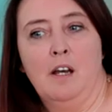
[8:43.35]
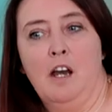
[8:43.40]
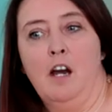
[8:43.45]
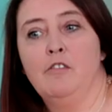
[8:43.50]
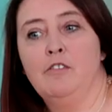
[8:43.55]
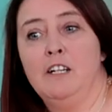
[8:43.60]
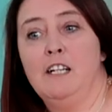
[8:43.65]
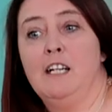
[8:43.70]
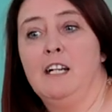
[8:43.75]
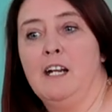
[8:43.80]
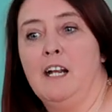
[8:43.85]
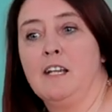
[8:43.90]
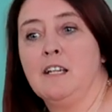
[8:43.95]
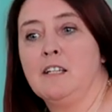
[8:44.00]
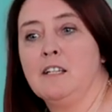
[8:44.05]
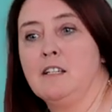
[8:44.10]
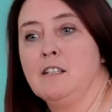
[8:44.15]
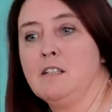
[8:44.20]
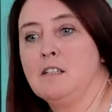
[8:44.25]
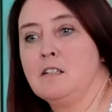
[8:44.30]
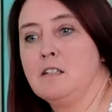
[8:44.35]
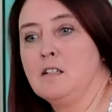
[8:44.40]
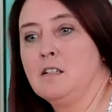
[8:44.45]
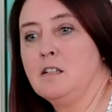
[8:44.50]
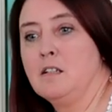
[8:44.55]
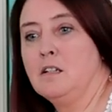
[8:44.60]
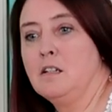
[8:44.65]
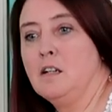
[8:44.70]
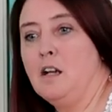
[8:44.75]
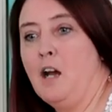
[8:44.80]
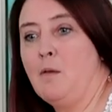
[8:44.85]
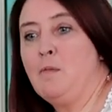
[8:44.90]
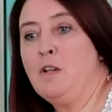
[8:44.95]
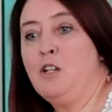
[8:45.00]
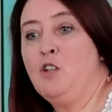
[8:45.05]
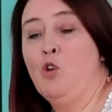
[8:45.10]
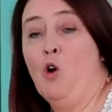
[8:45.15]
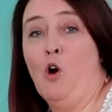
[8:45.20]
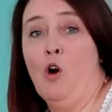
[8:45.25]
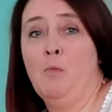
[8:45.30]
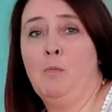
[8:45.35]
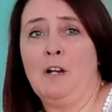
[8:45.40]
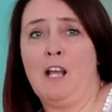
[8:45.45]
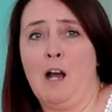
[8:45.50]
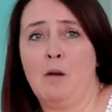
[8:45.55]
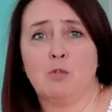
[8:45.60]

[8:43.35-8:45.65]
I really like it. I mean, normally